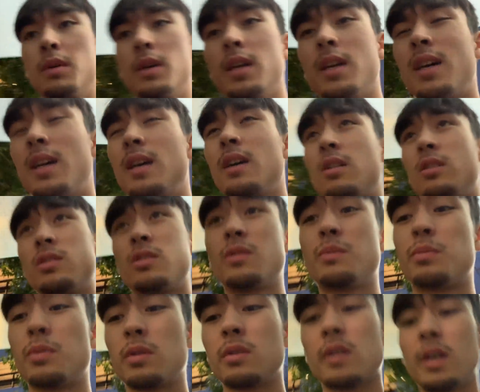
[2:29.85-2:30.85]
but yeah, I also
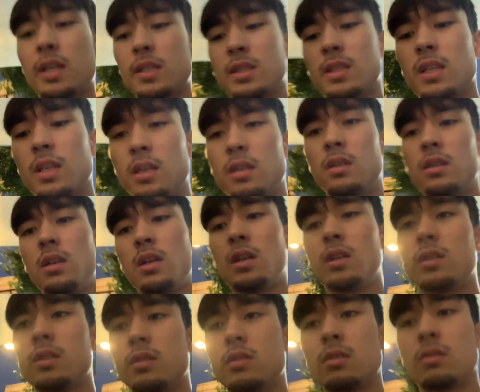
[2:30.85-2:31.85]
procrastinate a
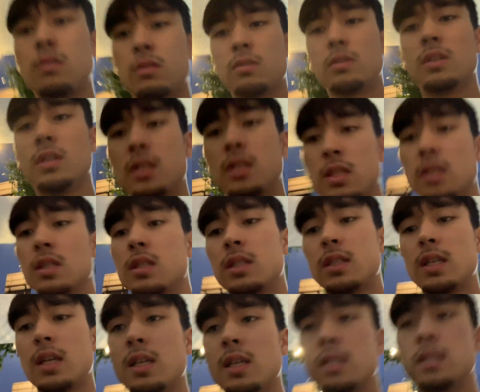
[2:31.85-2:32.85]
lot, so it just
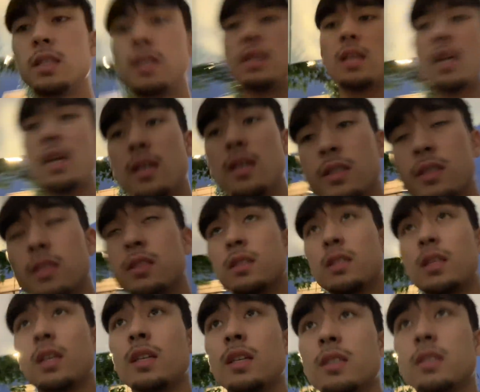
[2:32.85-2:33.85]
takes days and
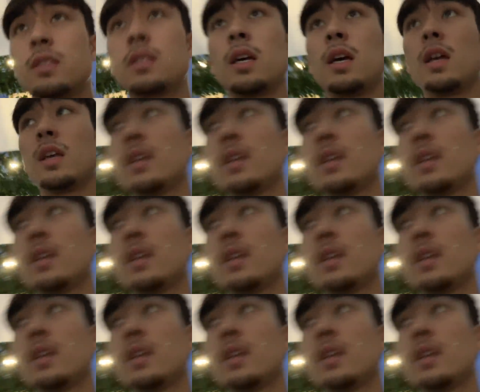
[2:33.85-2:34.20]
days to